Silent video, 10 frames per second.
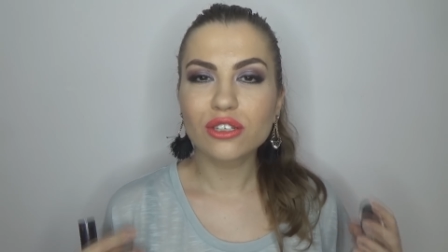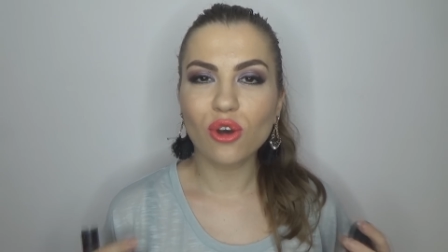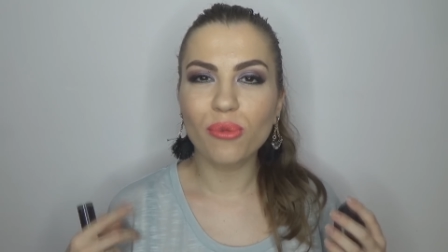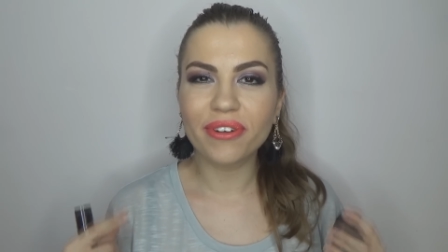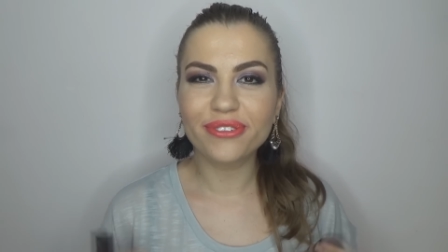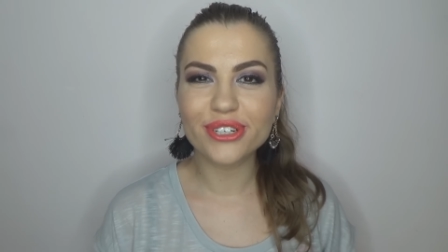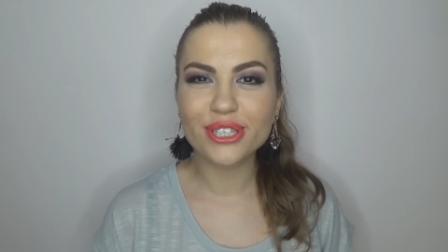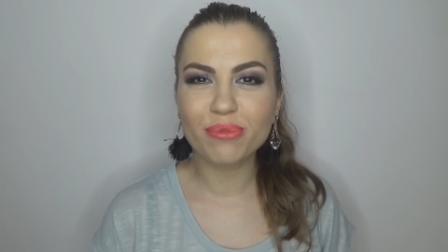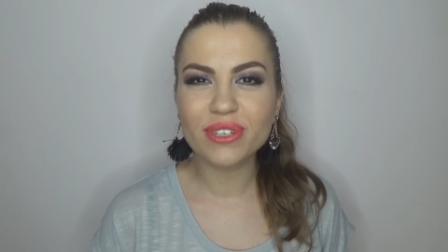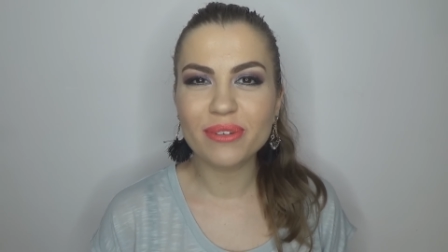So my
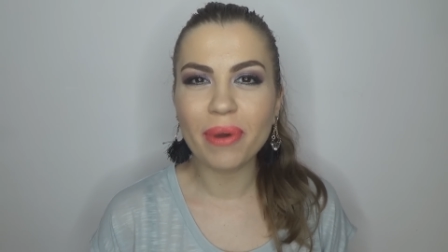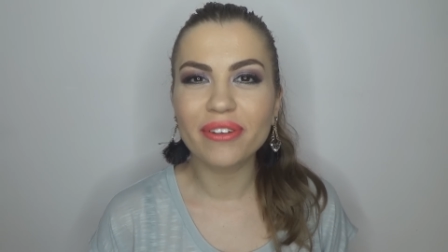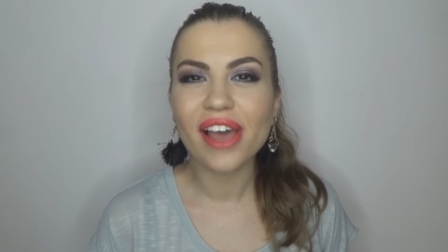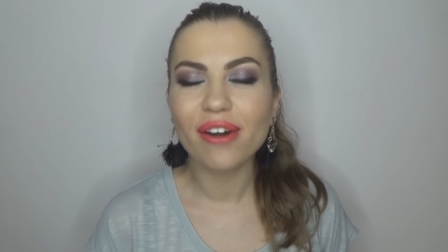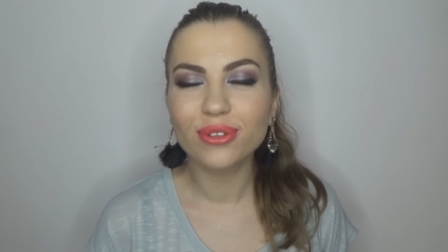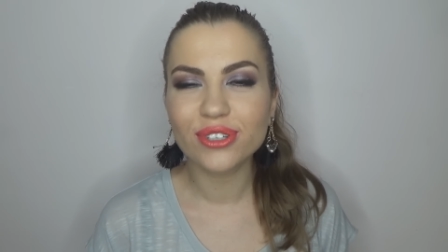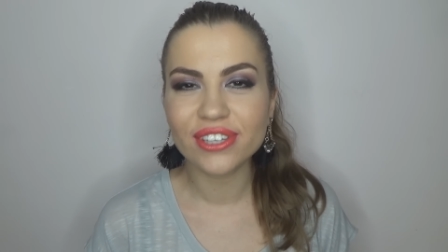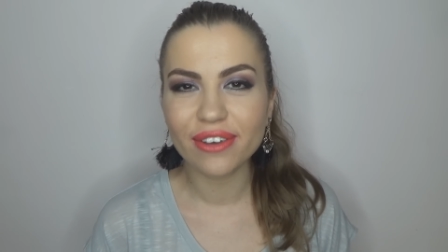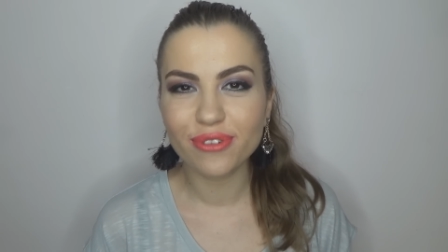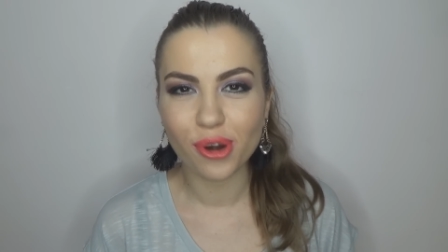first tip is about how to
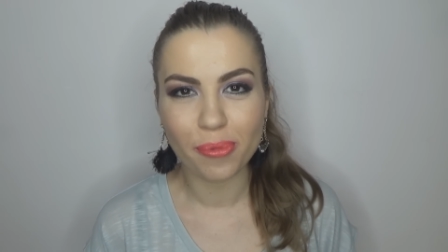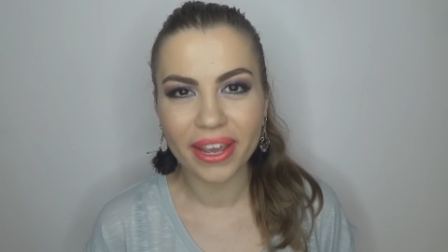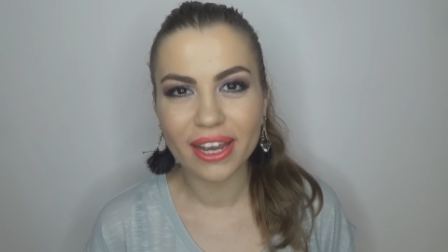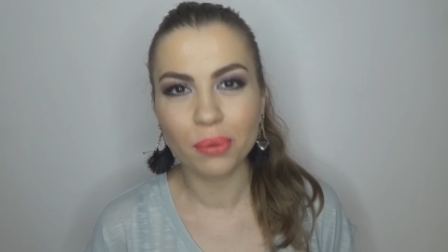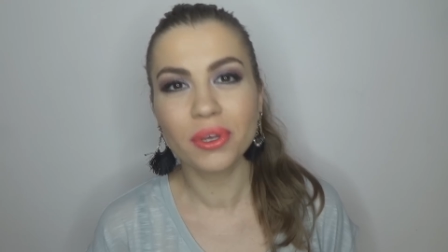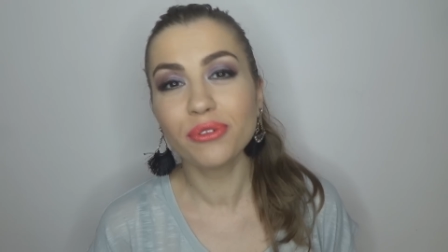save your makeup